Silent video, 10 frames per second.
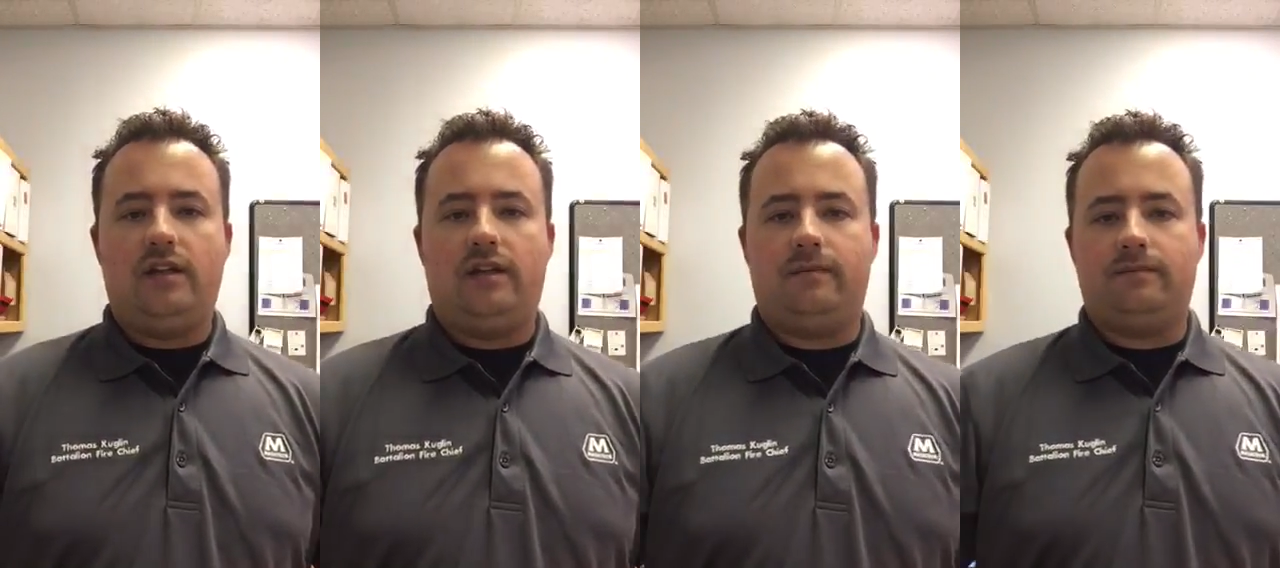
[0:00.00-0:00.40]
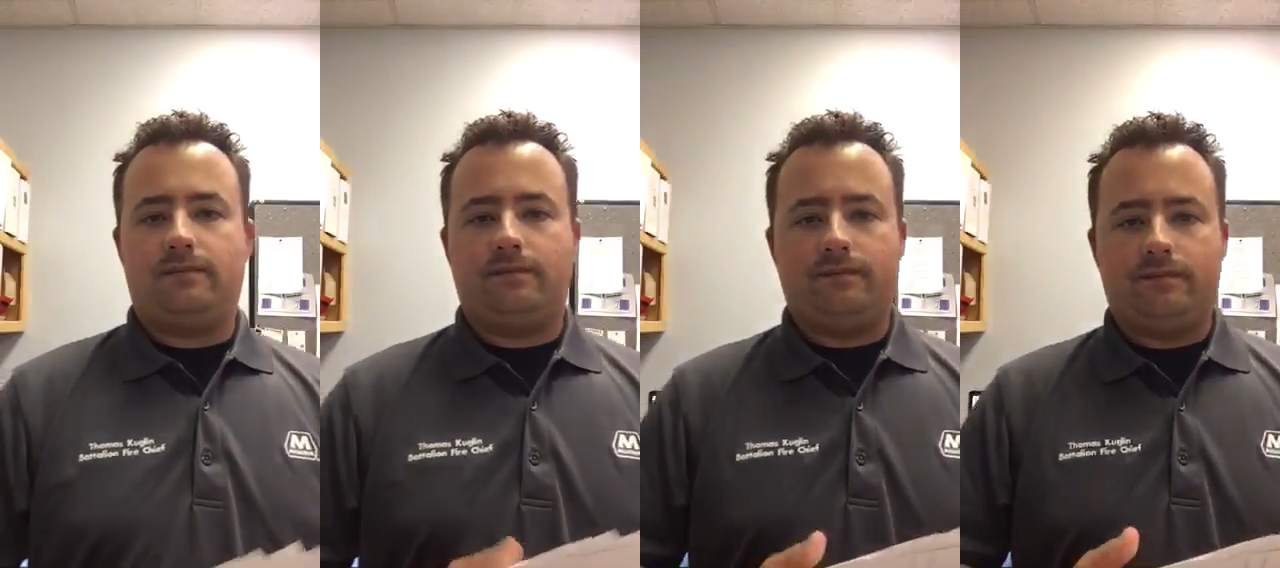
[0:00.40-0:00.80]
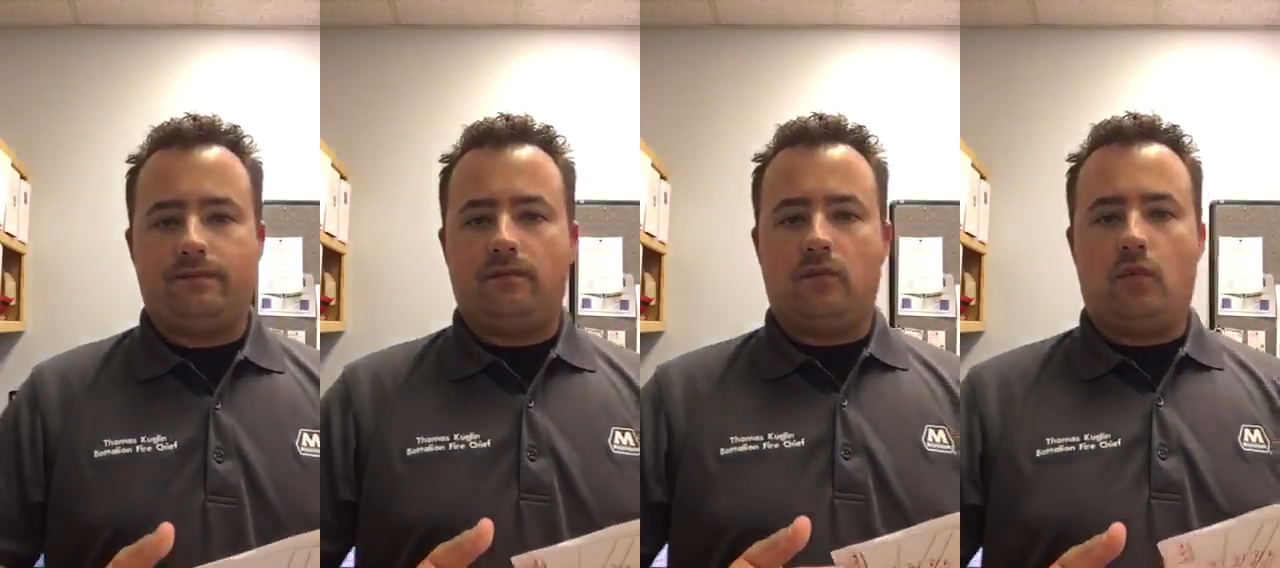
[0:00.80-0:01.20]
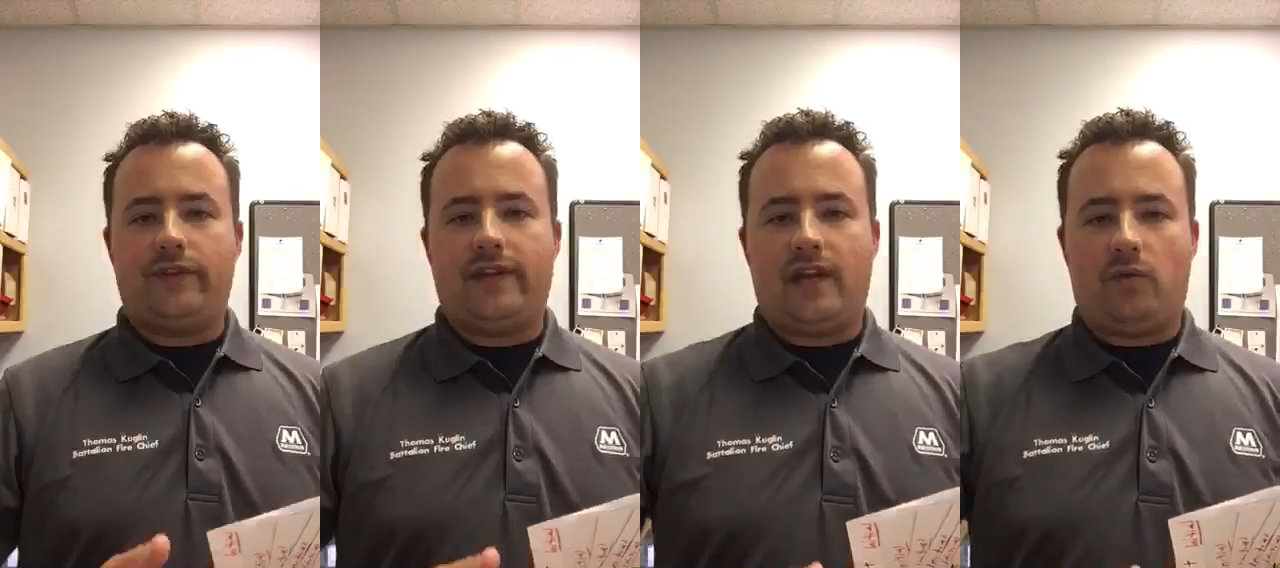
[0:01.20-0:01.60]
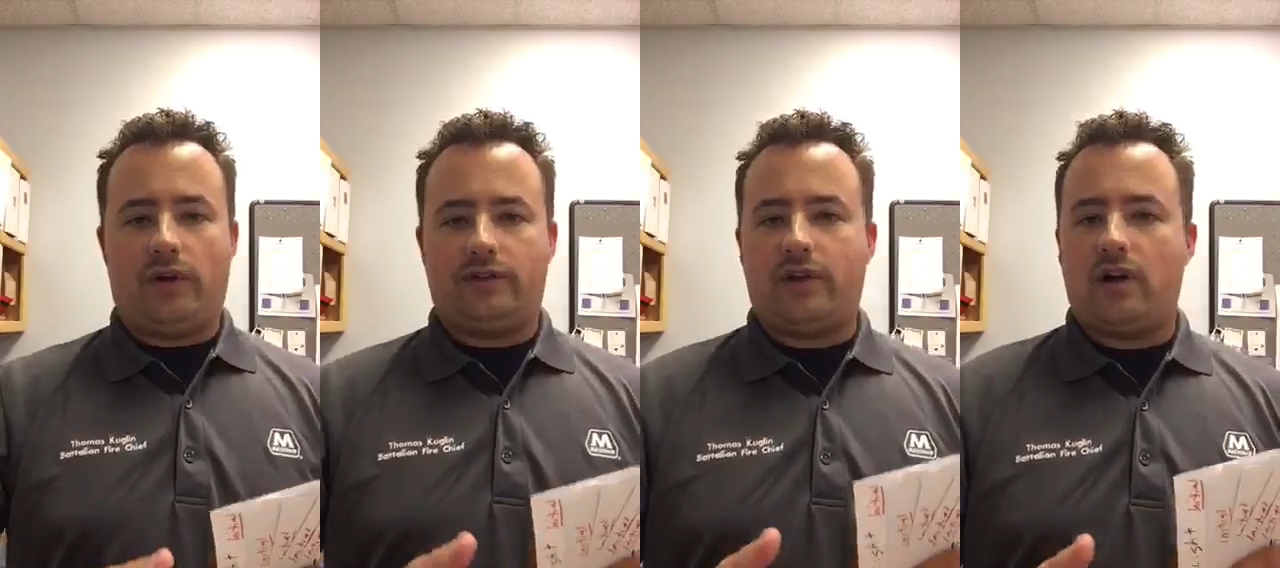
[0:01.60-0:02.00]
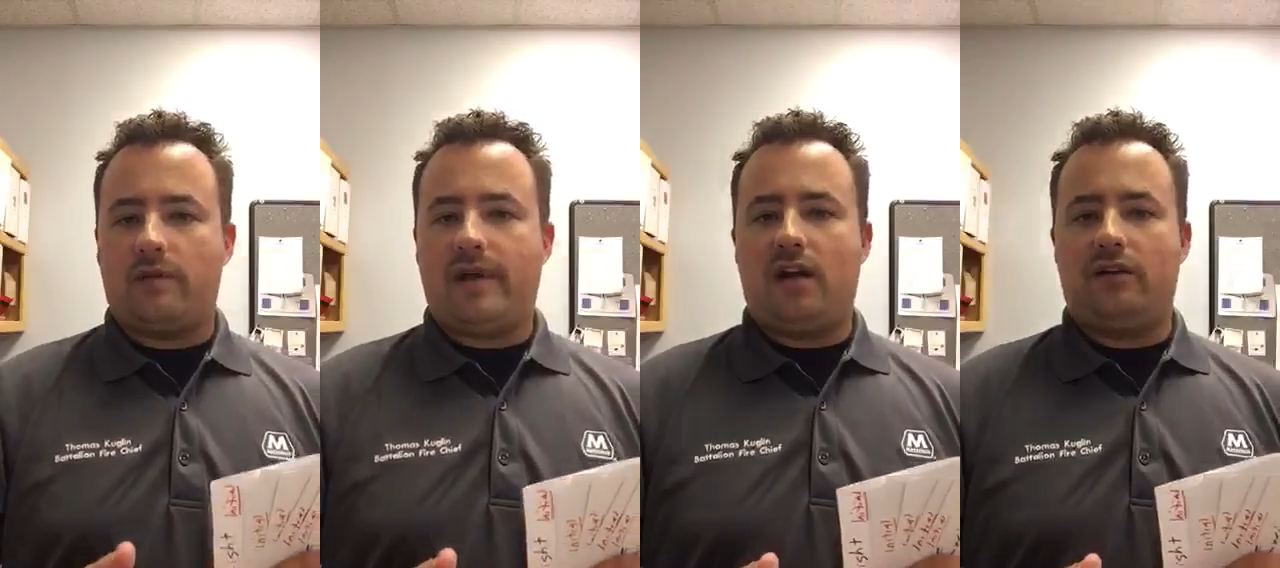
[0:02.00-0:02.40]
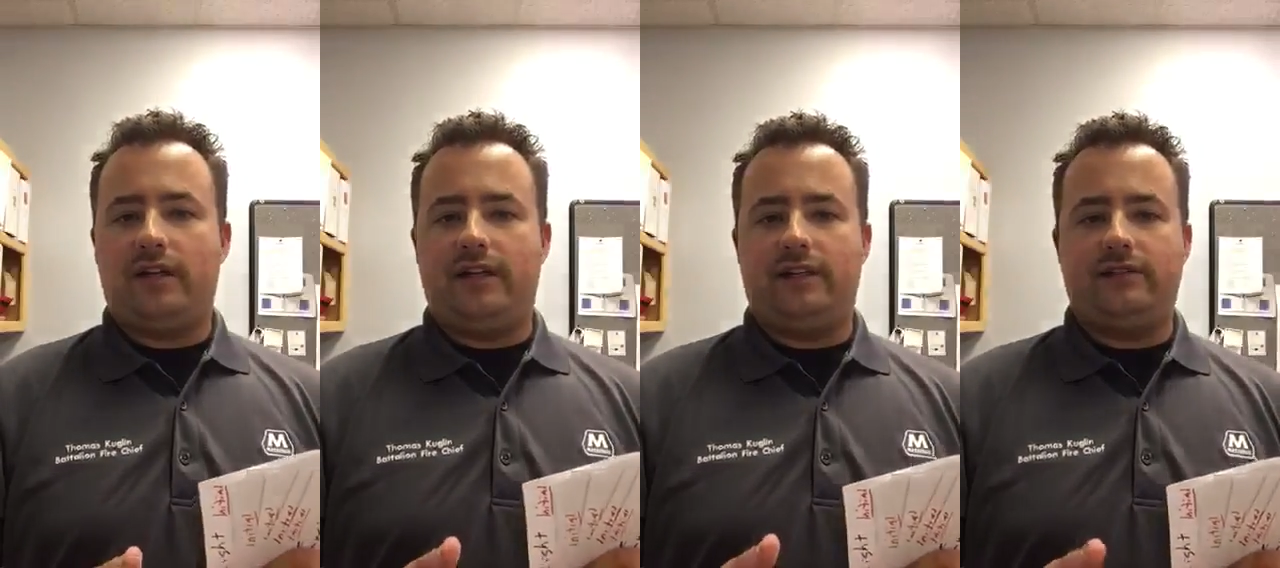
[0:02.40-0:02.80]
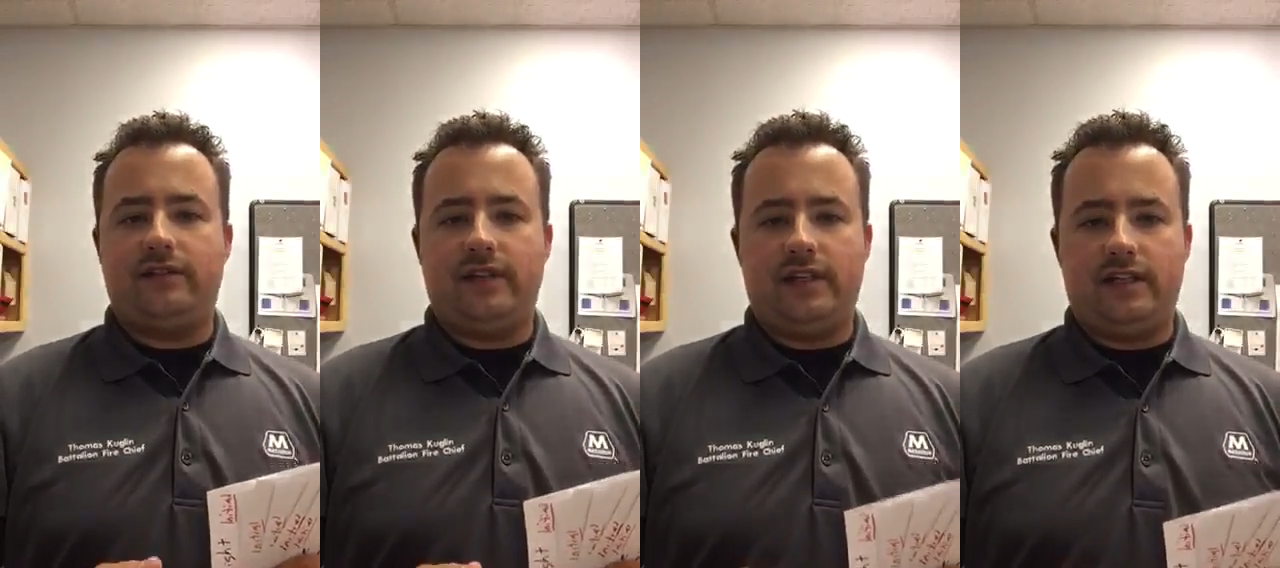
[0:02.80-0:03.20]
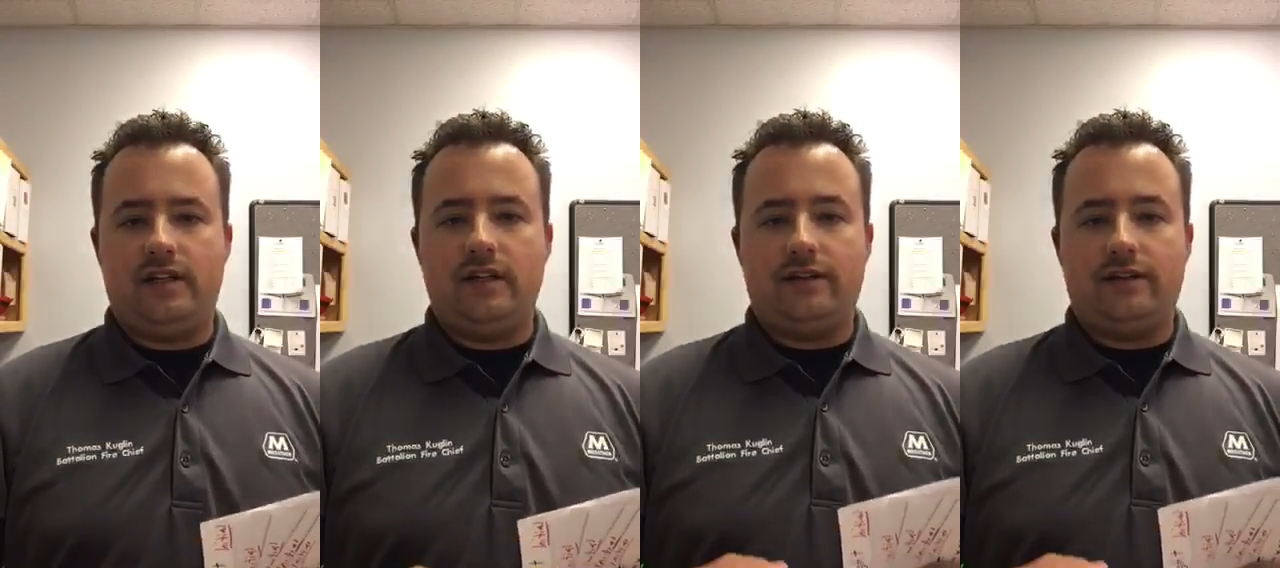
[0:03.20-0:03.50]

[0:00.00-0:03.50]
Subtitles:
Um, One thing I want to talk about is the